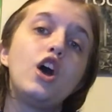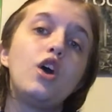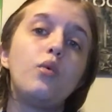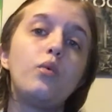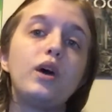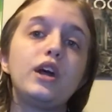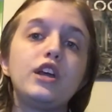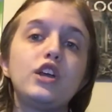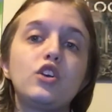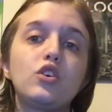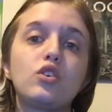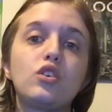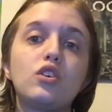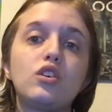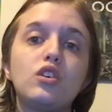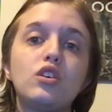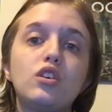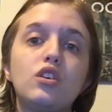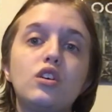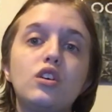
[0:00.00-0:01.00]
what
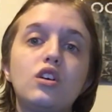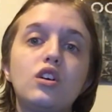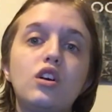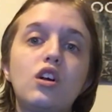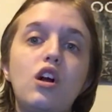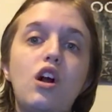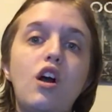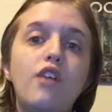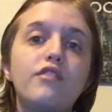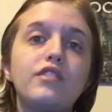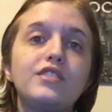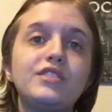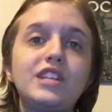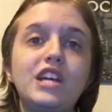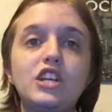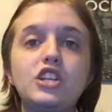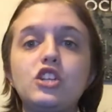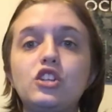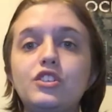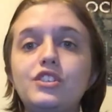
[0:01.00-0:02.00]
your
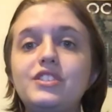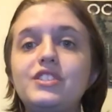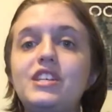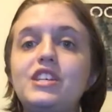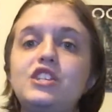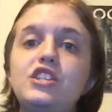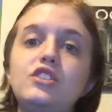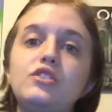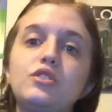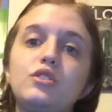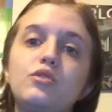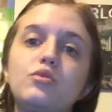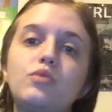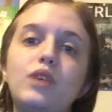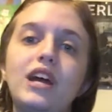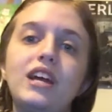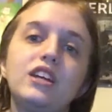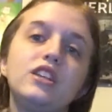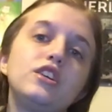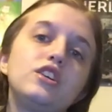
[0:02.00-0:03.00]
conversational decisions or
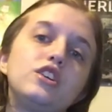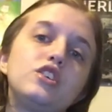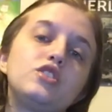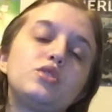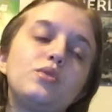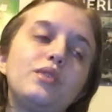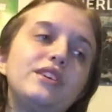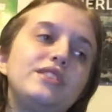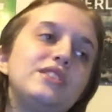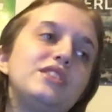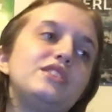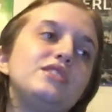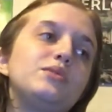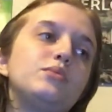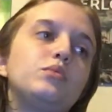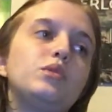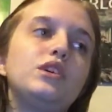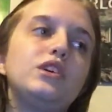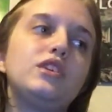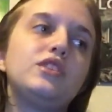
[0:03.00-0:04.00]
regular choices
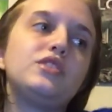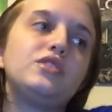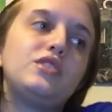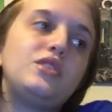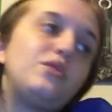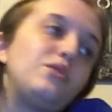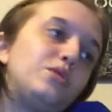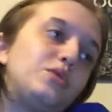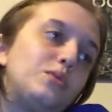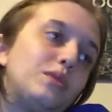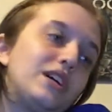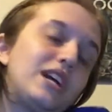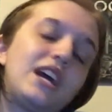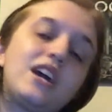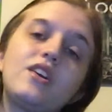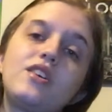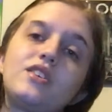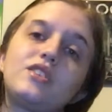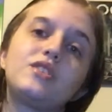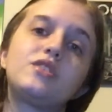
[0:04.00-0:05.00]
will do to a
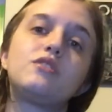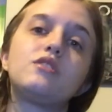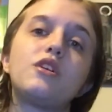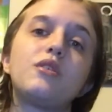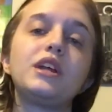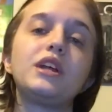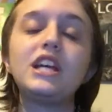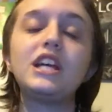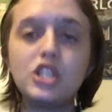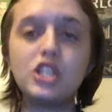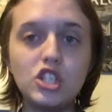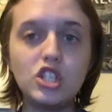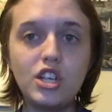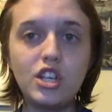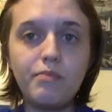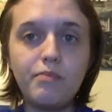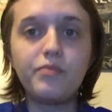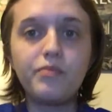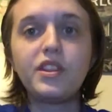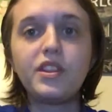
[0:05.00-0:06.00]
character or a
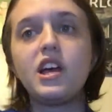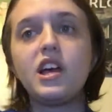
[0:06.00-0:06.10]
relationship.